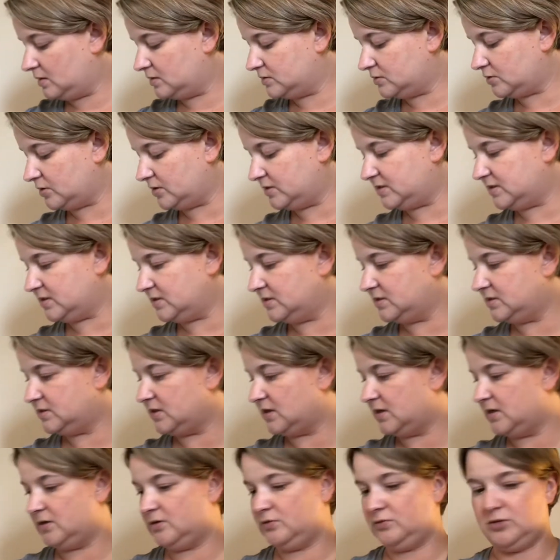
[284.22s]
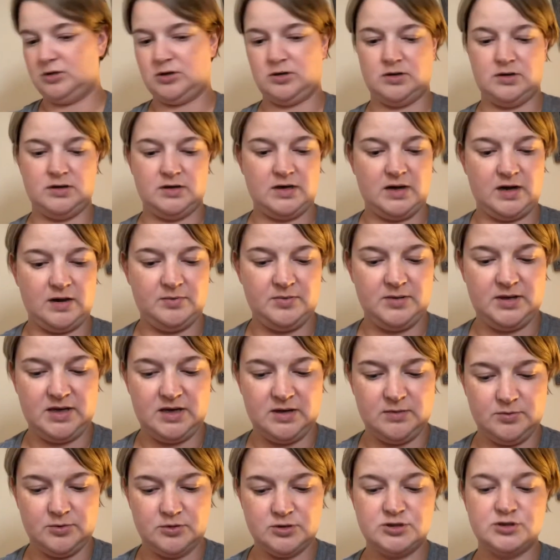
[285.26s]
So I did work on Happy
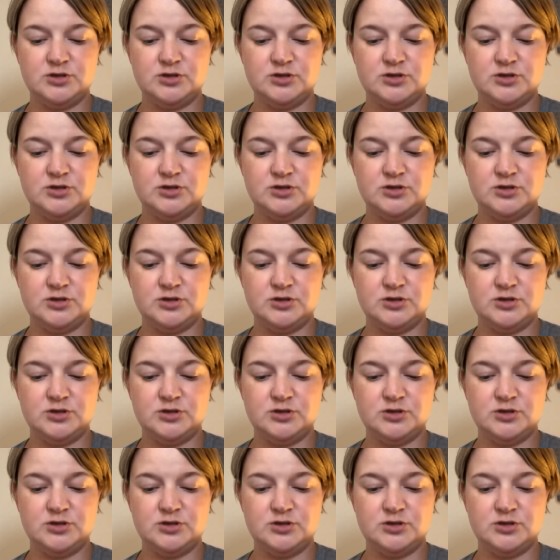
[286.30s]
Camper.